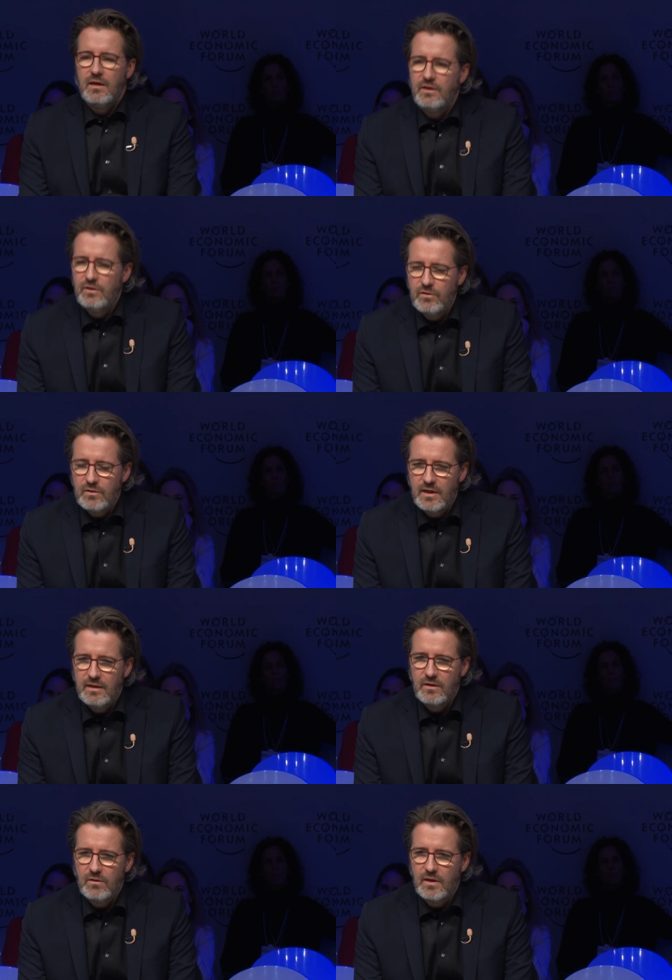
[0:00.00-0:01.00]
And you look
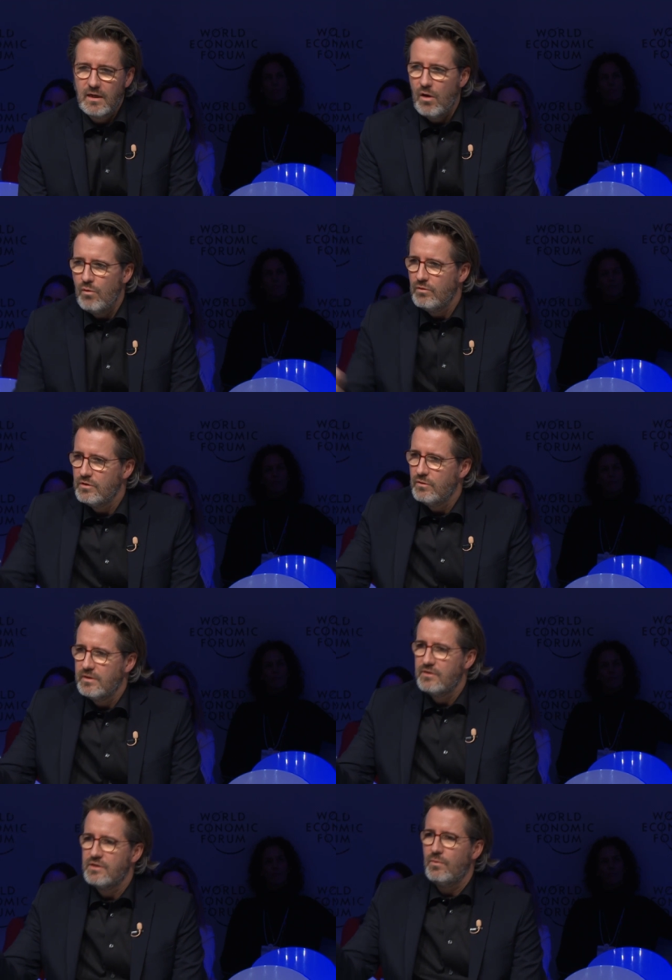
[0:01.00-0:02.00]
and you go like, oh, look,
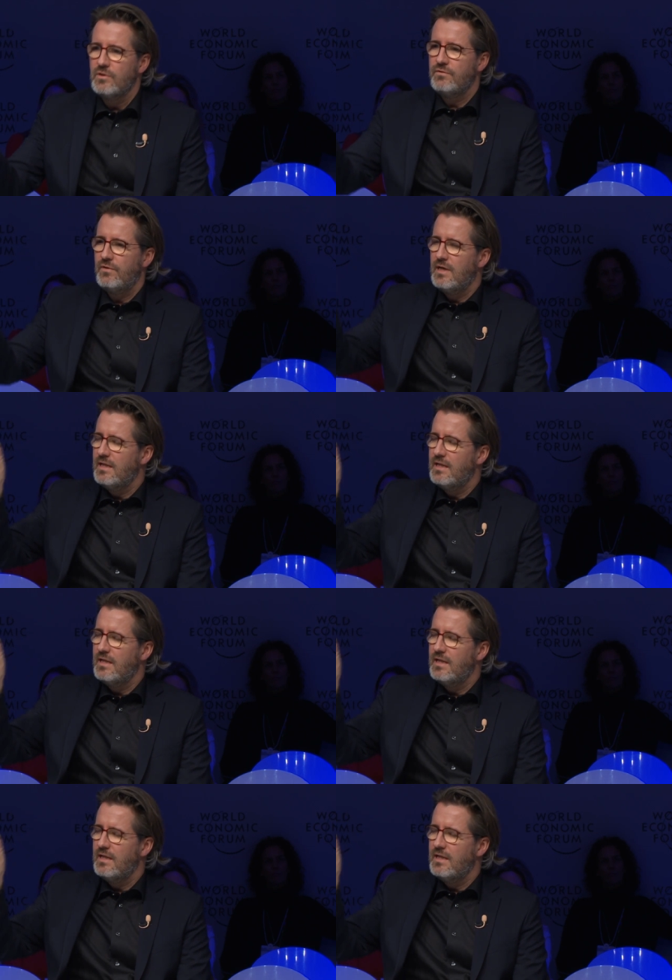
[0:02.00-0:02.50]
there's a waterfall.